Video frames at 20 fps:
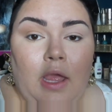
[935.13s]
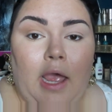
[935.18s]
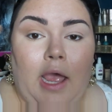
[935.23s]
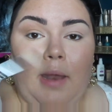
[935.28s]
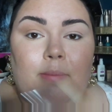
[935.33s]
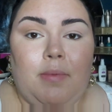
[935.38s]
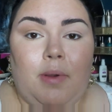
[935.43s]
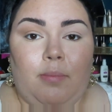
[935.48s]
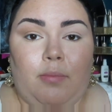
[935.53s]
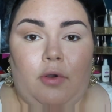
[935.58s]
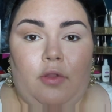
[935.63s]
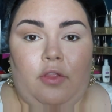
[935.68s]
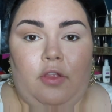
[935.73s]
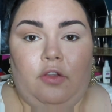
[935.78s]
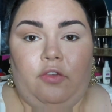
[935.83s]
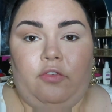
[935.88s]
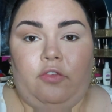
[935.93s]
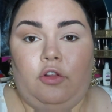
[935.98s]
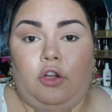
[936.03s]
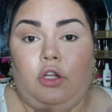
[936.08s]
And remember,
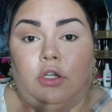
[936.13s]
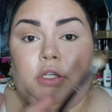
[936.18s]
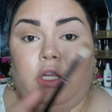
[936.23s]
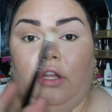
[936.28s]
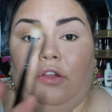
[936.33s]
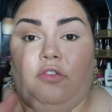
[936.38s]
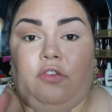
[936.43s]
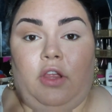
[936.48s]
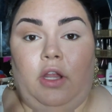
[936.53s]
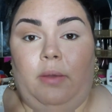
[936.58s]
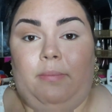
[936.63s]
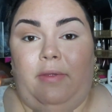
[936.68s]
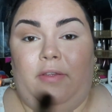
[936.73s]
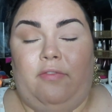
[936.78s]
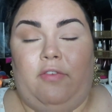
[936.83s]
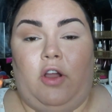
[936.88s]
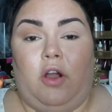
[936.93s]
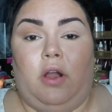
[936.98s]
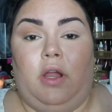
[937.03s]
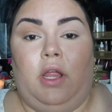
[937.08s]
this look is going to be
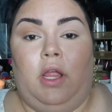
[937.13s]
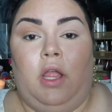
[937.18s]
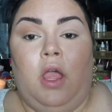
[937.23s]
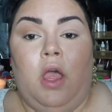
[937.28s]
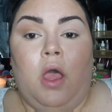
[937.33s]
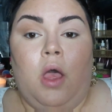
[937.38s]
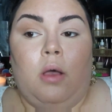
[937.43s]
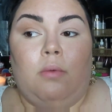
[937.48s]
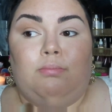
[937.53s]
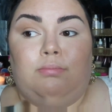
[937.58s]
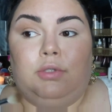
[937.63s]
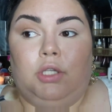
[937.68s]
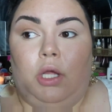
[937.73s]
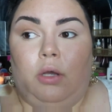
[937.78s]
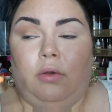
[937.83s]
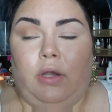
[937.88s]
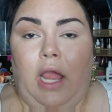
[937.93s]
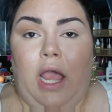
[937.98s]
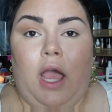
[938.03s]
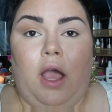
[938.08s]
very
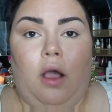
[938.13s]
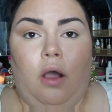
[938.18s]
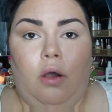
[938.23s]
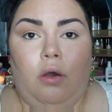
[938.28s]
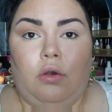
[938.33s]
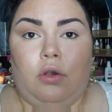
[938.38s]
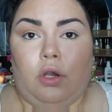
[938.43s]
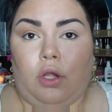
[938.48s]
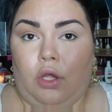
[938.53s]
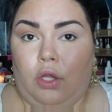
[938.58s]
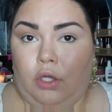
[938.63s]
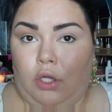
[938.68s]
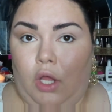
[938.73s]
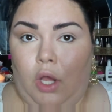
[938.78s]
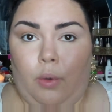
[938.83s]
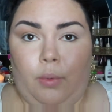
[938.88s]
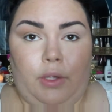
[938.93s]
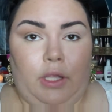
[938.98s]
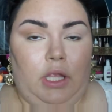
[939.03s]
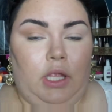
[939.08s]
blown out,
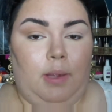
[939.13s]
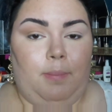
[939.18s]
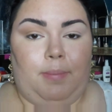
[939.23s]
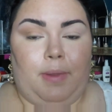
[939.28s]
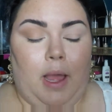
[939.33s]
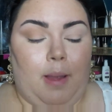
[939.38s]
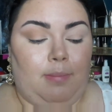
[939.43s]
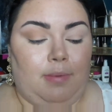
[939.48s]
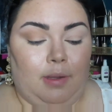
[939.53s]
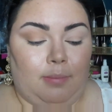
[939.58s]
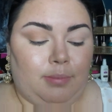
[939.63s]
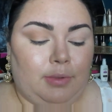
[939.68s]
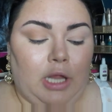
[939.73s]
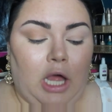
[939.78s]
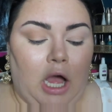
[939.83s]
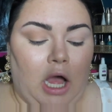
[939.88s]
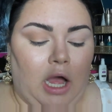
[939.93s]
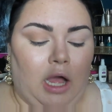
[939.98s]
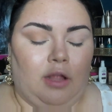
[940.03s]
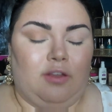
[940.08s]
glowy, blah, blah,
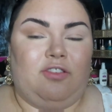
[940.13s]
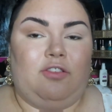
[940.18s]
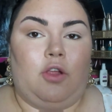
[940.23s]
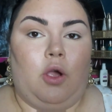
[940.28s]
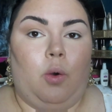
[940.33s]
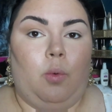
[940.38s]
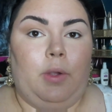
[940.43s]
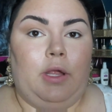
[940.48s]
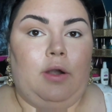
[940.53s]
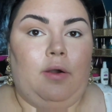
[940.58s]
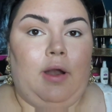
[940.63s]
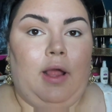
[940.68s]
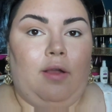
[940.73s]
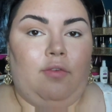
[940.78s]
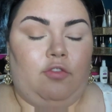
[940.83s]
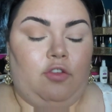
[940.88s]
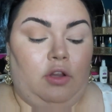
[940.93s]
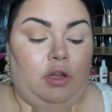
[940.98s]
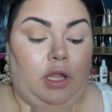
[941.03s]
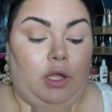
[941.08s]
blah. So we don't
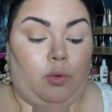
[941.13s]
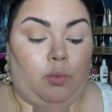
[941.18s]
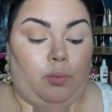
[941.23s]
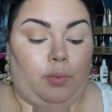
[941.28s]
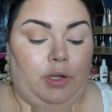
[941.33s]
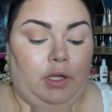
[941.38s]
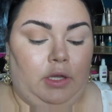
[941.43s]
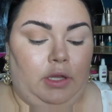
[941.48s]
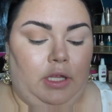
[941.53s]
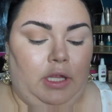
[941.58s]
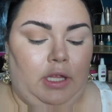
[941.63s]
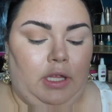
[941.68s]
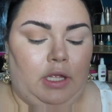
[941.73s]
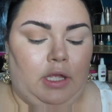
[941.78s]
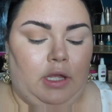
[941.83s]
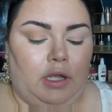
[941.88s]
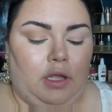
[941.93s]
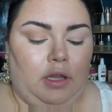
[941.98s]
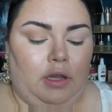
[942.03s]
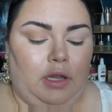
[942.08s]
have to like really
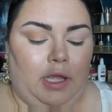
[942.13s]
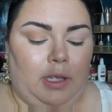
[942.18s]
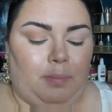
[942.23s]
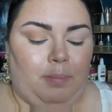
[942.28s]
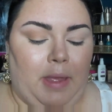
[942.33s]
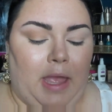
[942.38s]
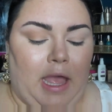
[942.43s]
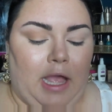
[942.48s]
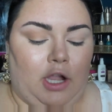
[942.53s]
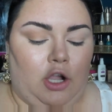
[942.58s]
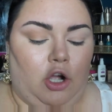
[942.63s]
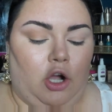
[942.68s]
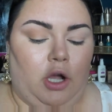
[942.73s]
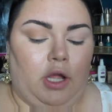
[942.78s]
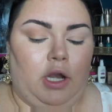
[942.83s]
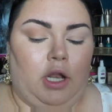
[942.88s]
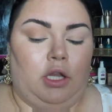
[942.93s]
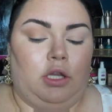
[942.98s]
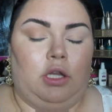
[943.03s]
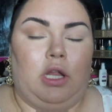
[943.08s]
like pack
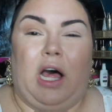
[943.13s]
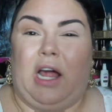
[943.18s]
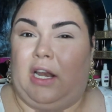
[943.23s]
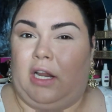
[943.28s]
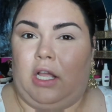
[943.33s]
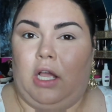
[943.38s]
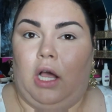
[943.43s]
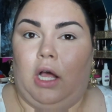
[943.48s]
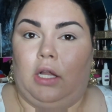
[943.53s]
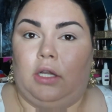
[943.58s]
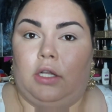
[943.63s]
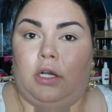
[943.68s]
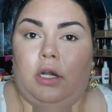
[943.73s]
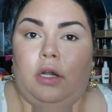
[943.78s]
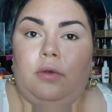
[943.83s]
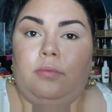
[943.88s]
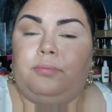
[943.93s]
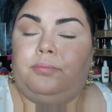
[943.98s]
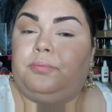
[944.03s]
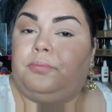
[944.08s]
on a lot of
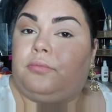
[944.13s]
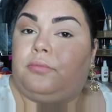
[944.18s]
color.